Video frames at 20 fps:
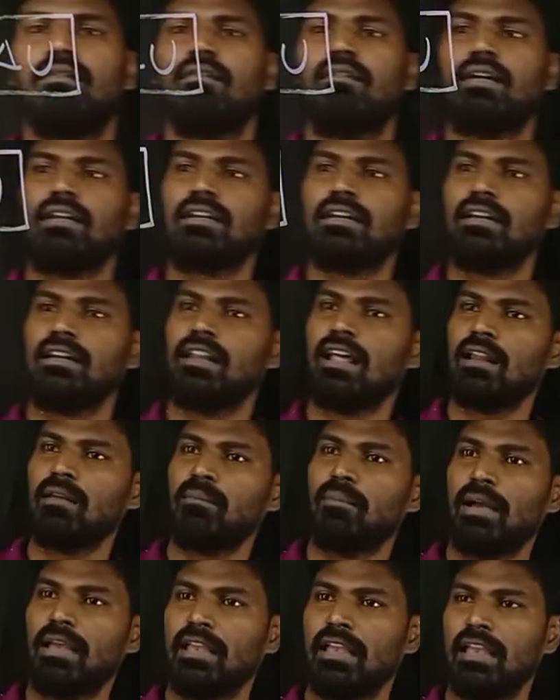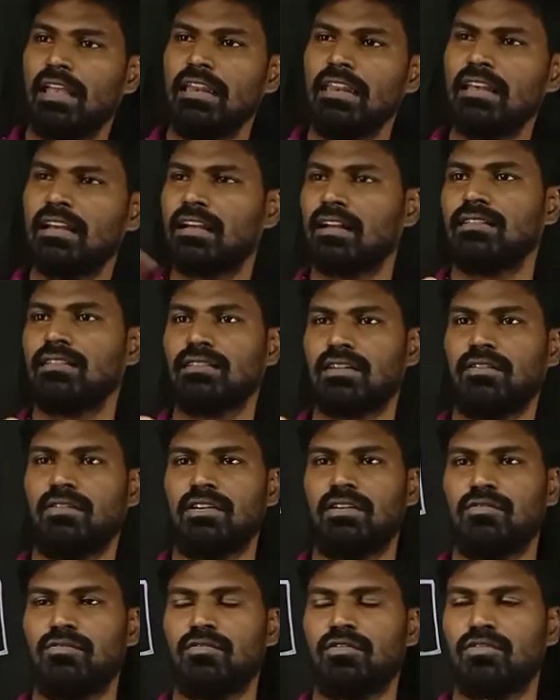Work done by any
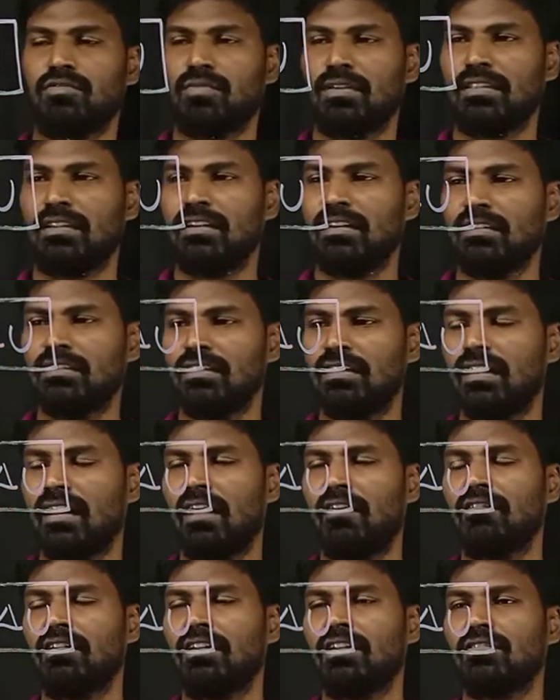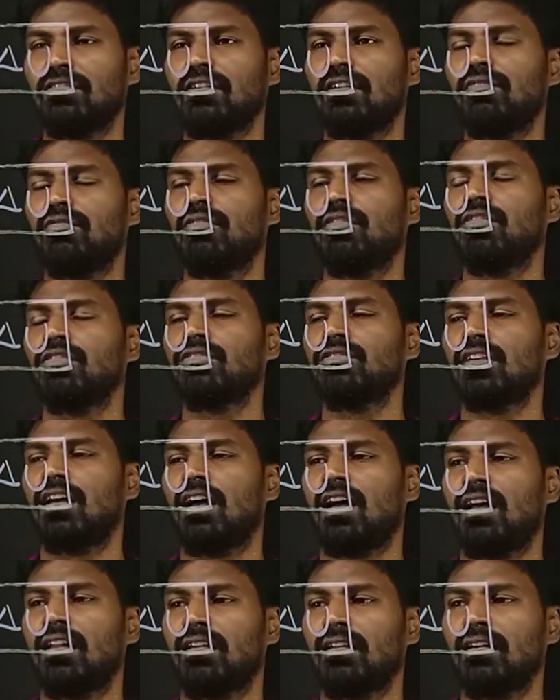conservative force, whether it is gravitational force
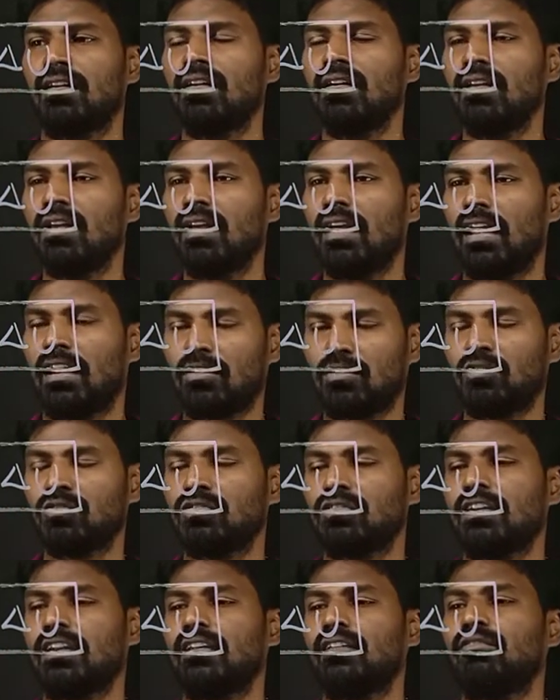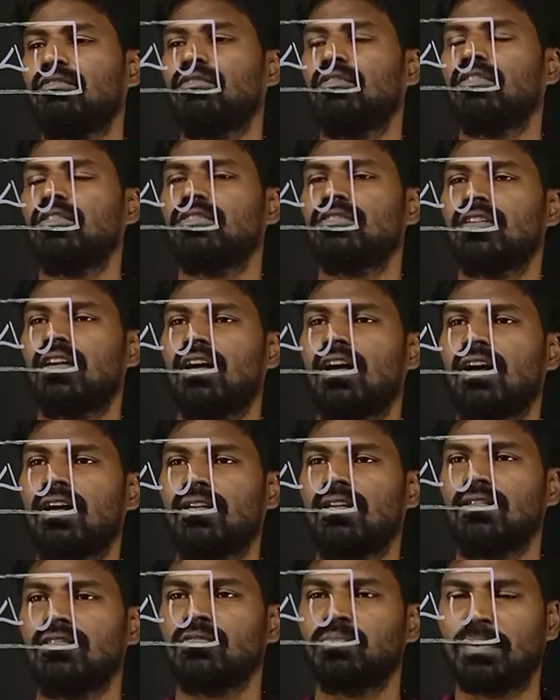or electrostatic force
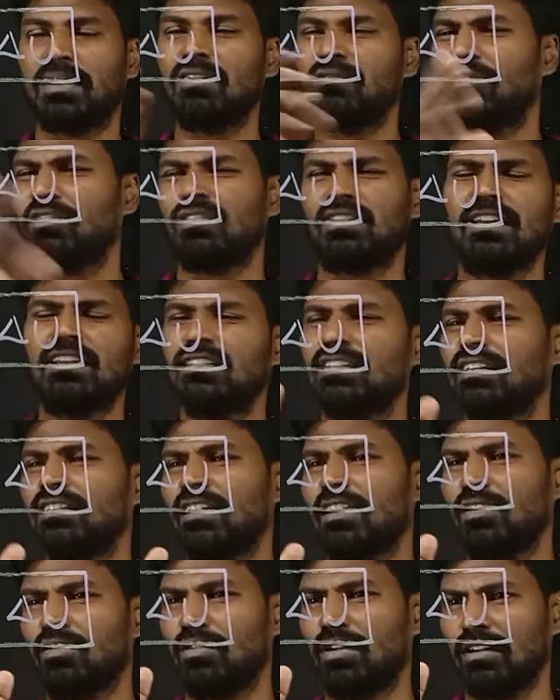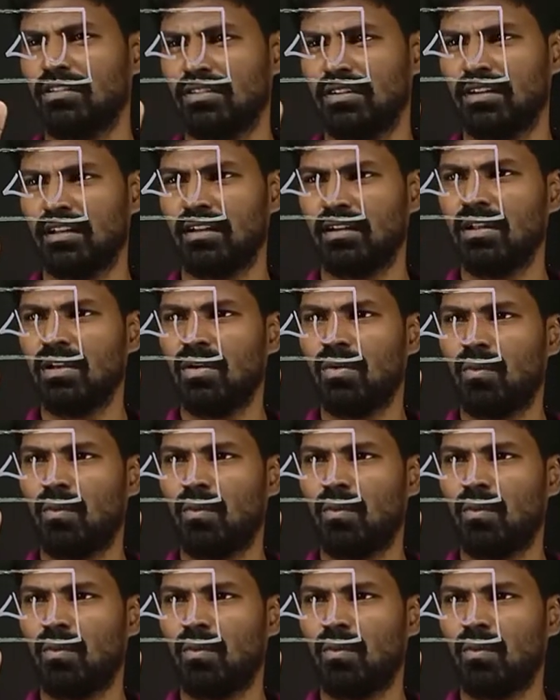or spring force, anything that you consider,